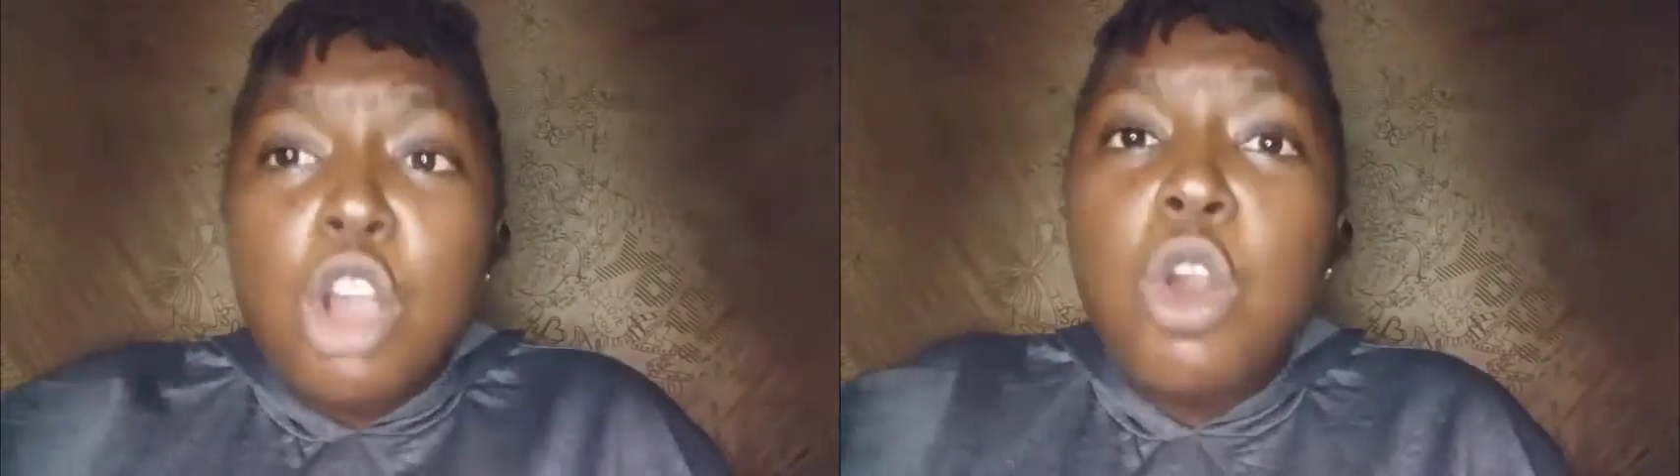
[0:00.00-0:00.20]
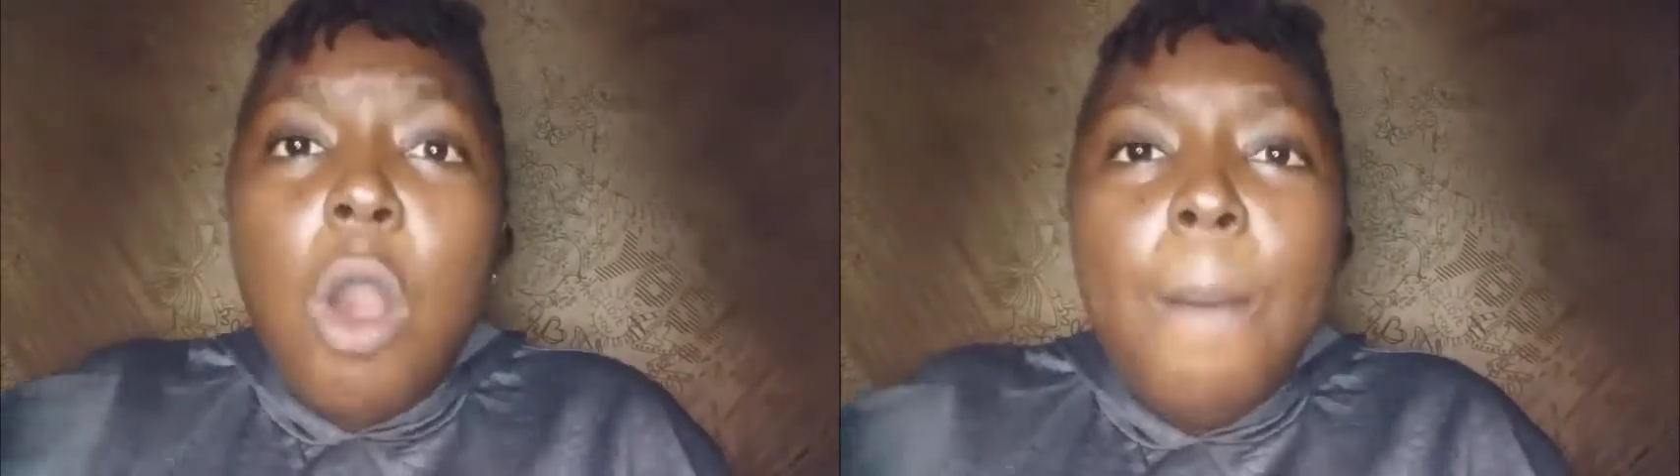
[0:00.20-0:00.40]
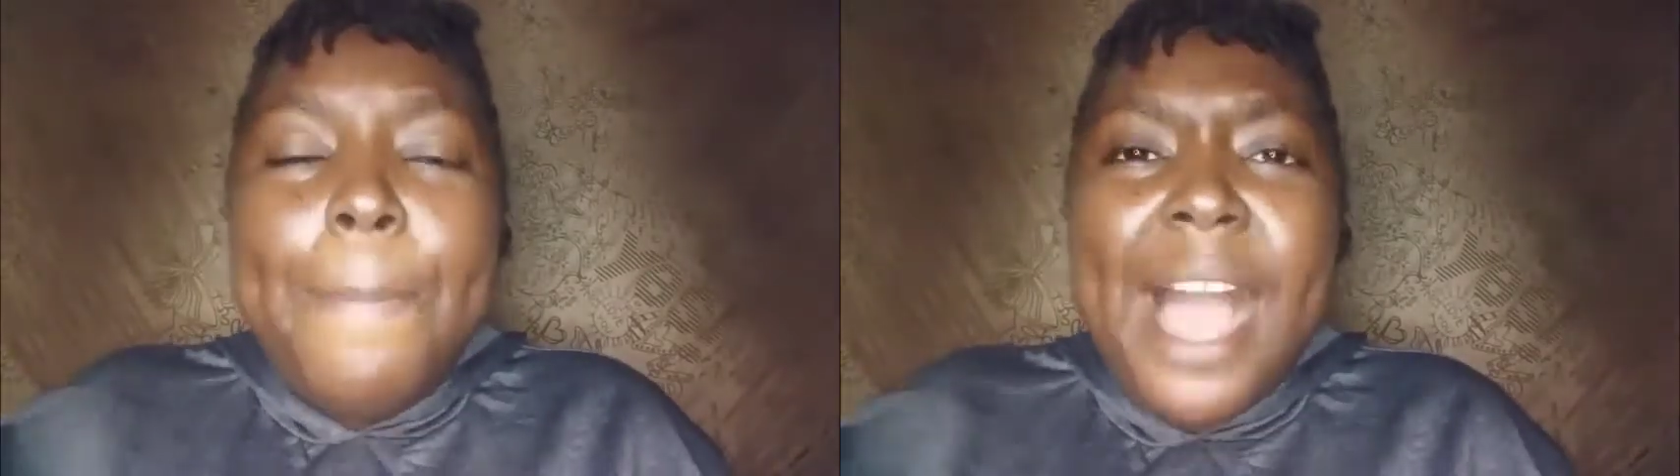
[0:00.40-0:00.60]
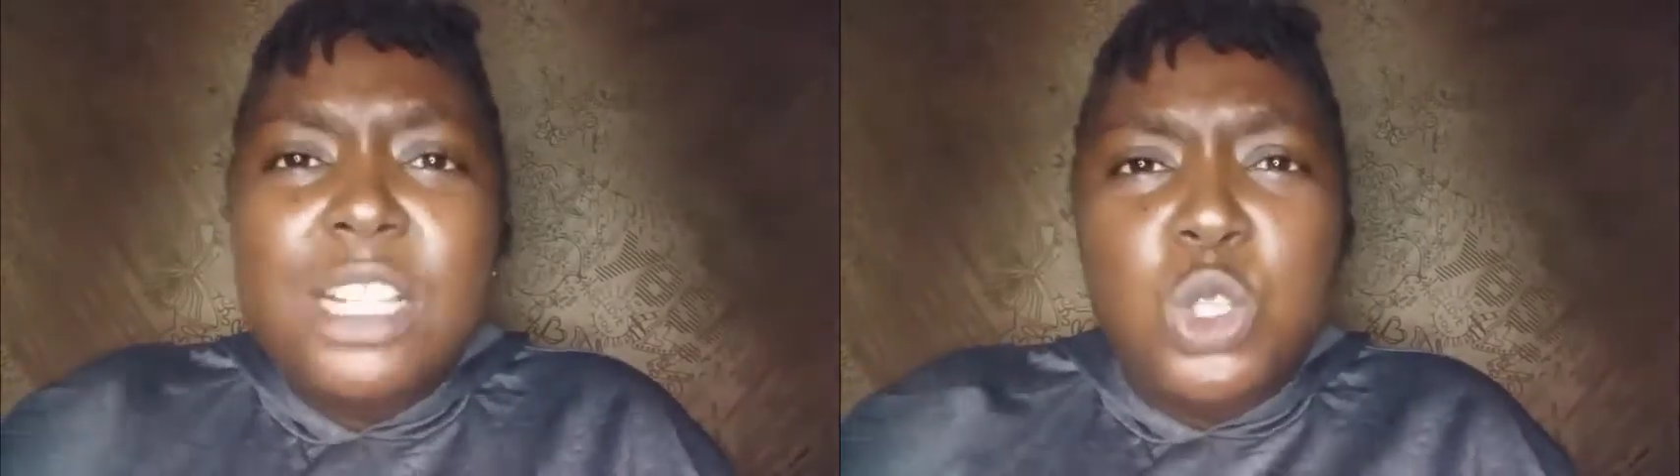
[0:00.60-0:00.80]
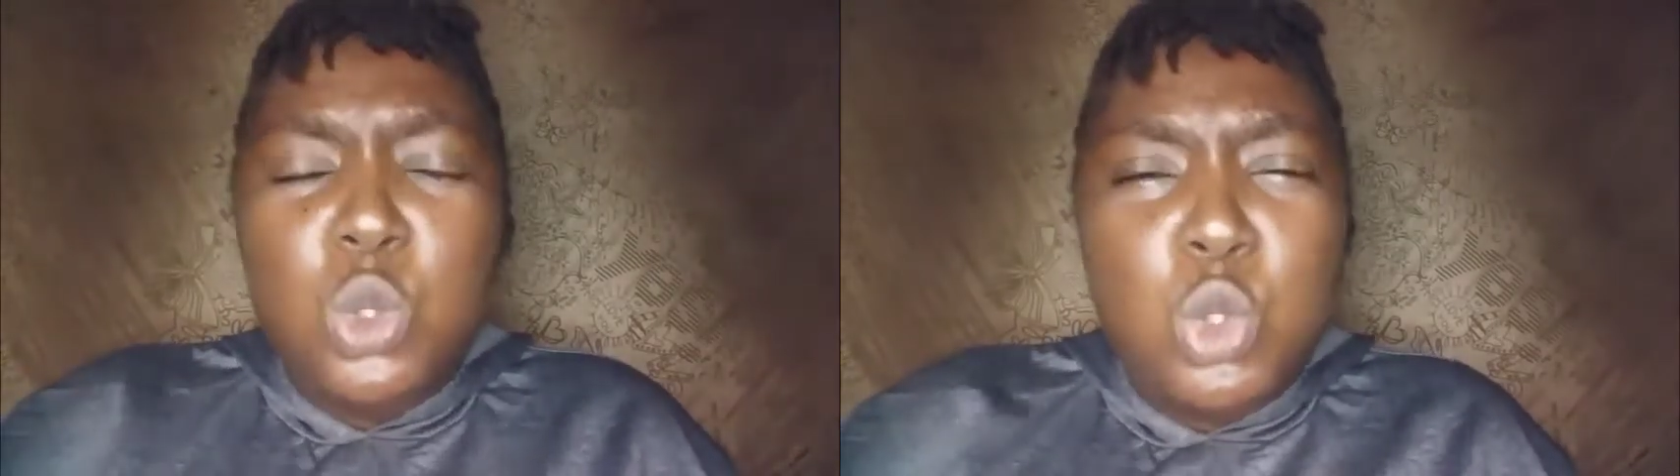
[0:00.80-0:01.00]
Go
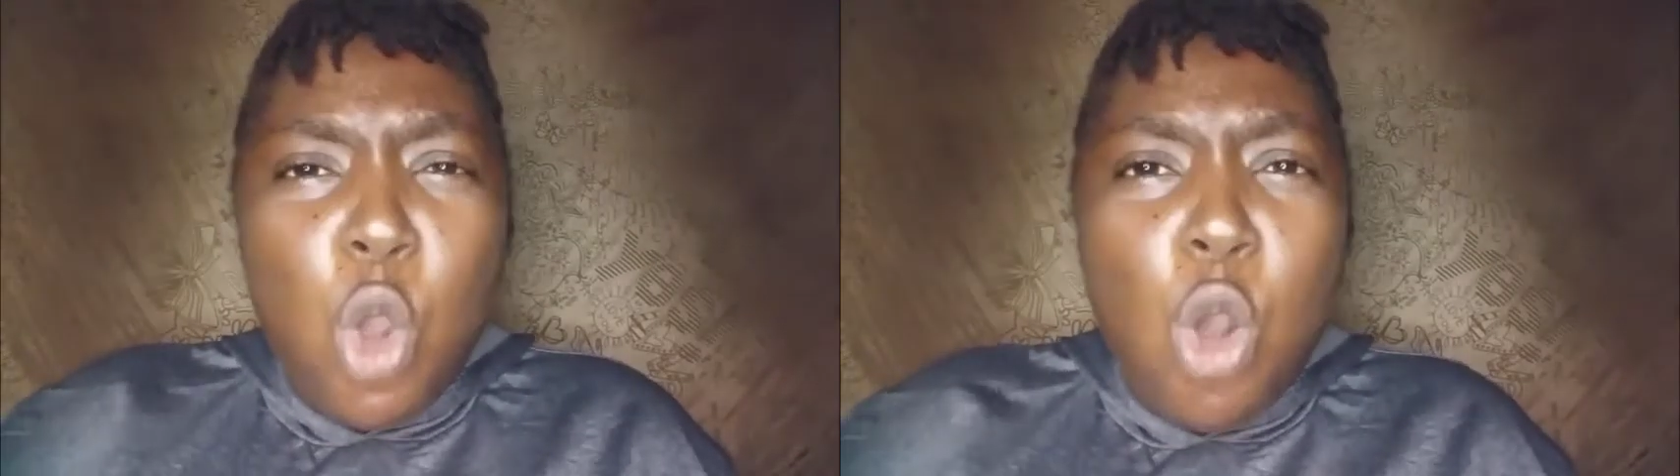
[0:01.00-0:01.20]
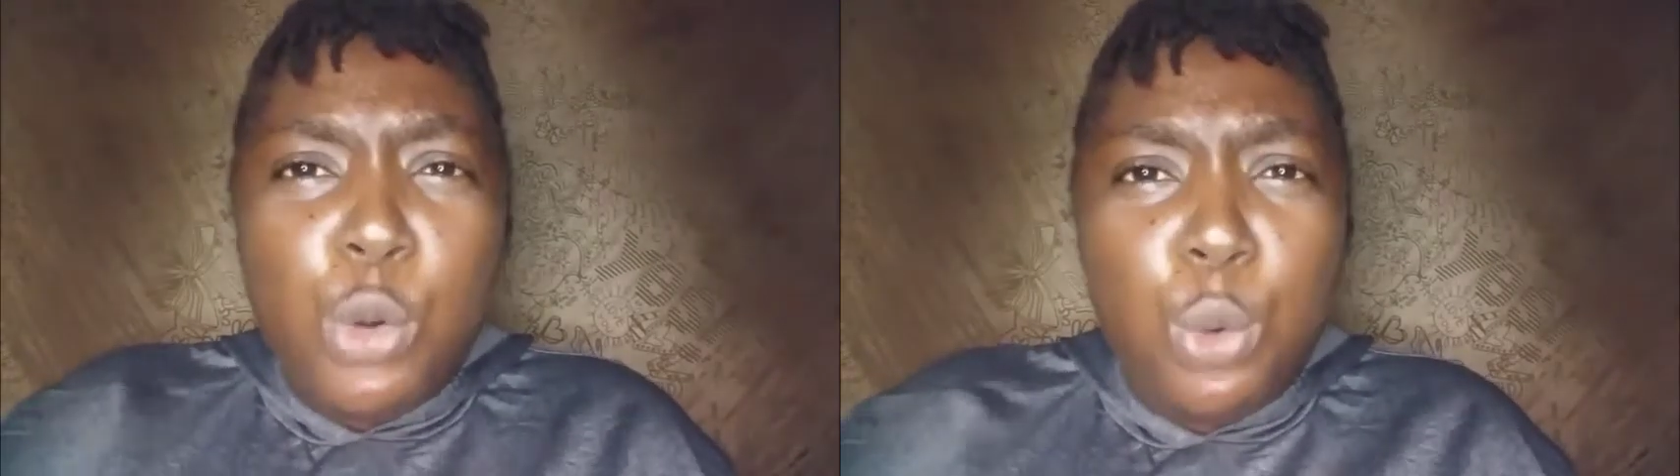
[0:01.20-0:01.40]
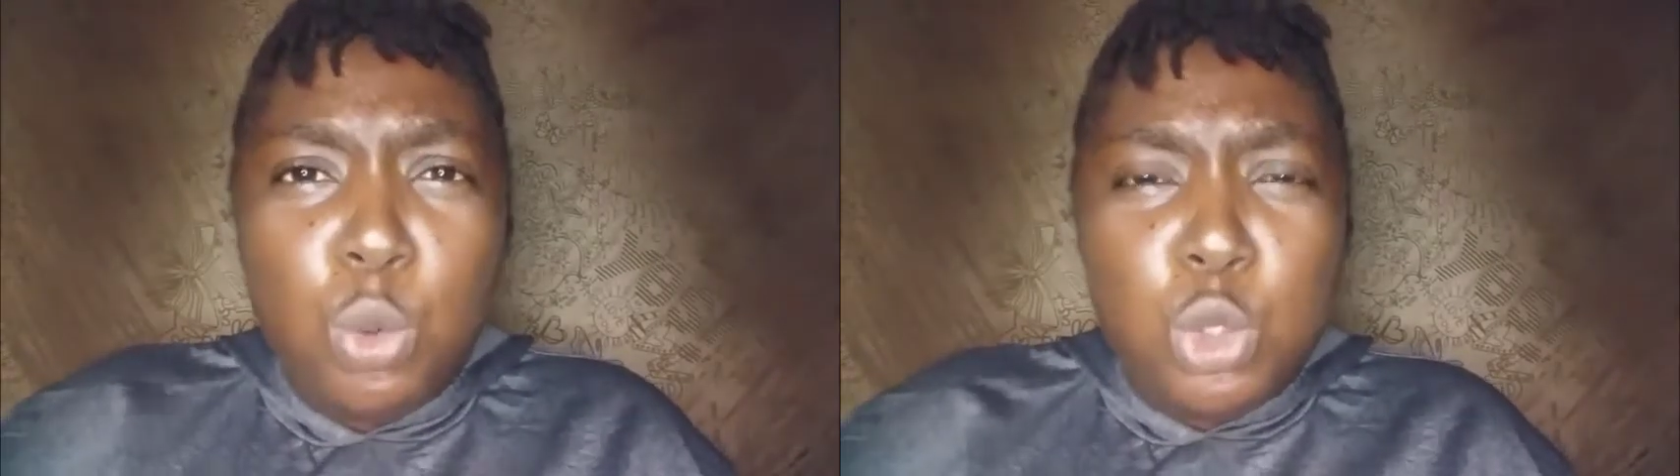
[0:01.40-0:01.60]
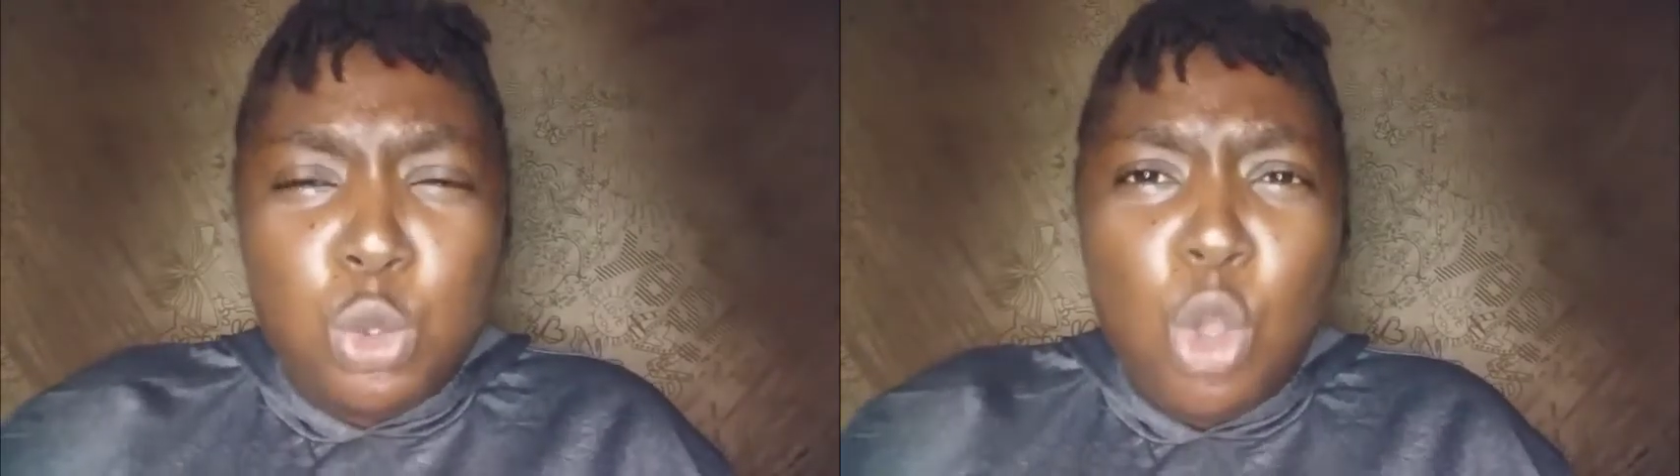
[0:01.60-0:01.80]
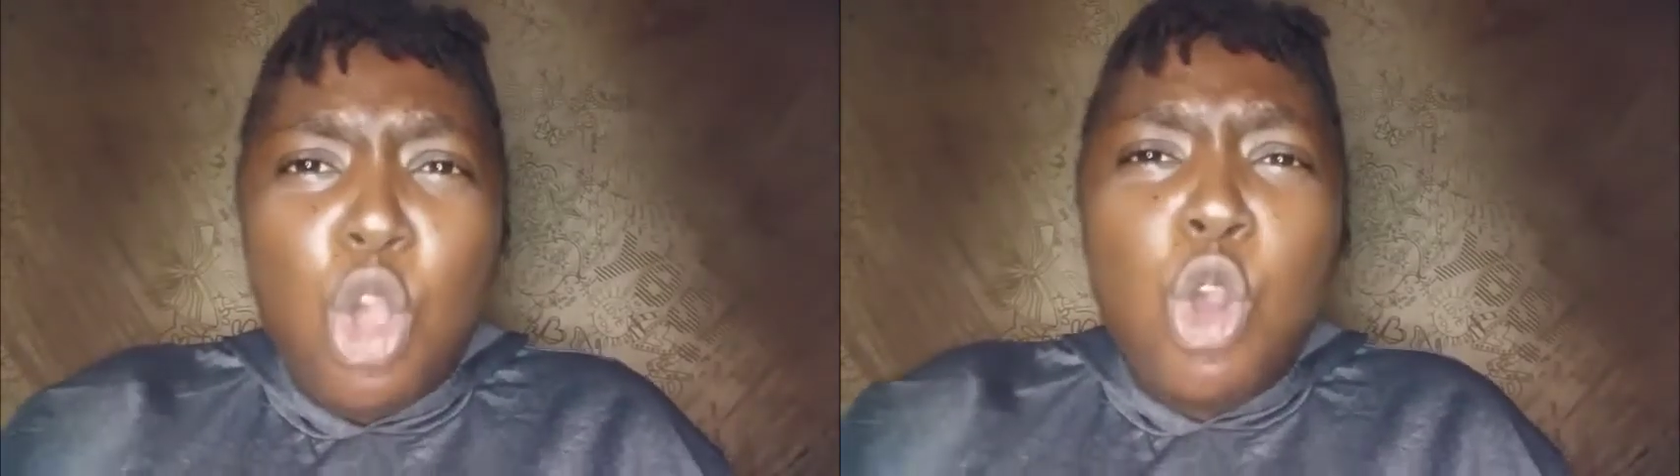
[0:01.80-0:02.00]
back to your roots.